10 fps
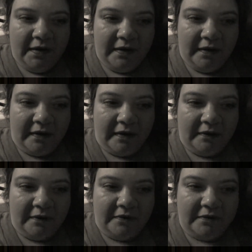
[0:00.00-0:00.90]

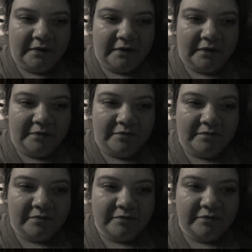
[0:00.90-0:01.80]
And
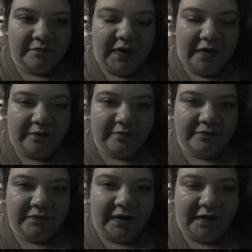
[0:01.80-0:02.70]
yeah,
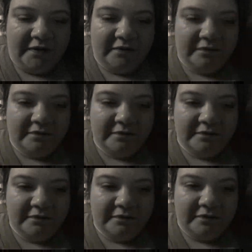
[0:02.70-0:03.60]
that
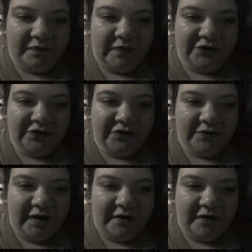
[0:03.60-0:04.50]
that
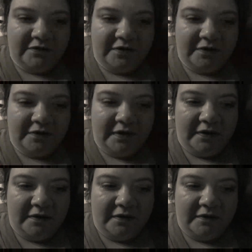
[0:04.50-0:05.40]
showed cancer,
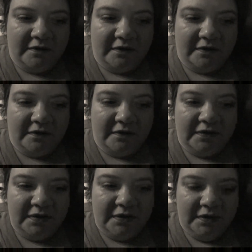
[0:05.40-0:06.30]
and
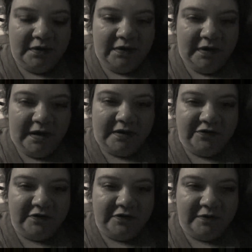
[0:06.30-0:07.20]
he had to
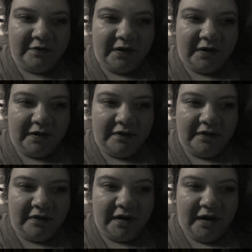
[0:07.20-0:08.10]
do
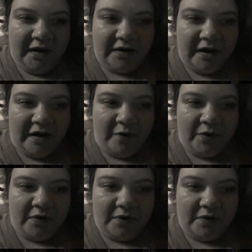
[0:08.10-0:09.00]
an
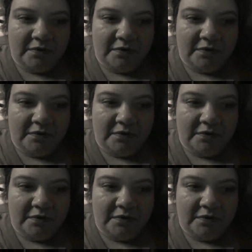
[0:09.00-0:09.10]
8-hour